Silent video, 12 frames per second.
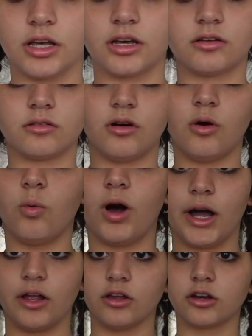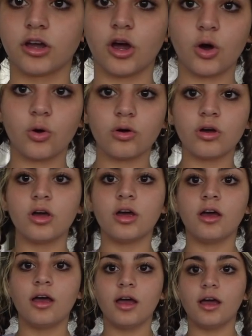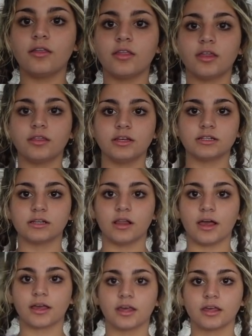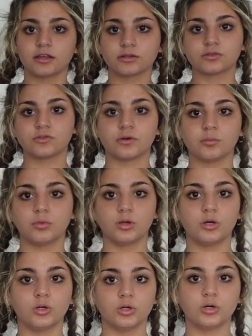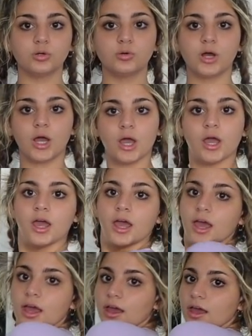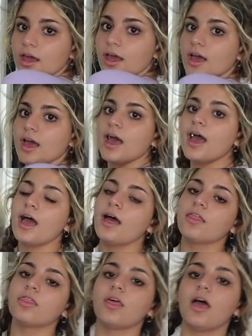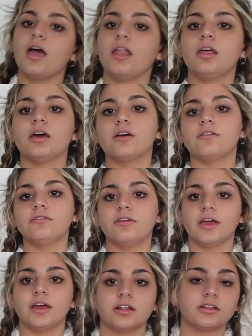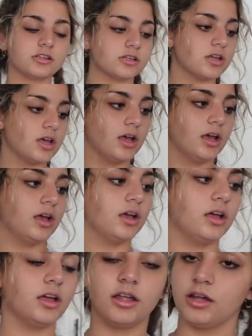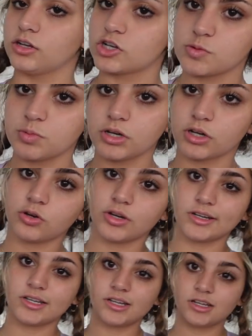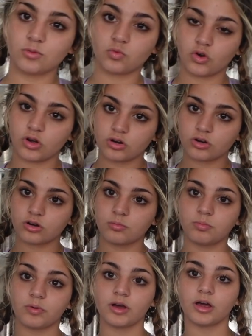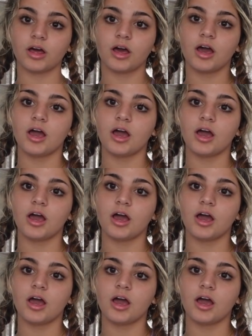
like a while ago. And then these leggings from Lulu. And then Vans. And I just put creatine and water, but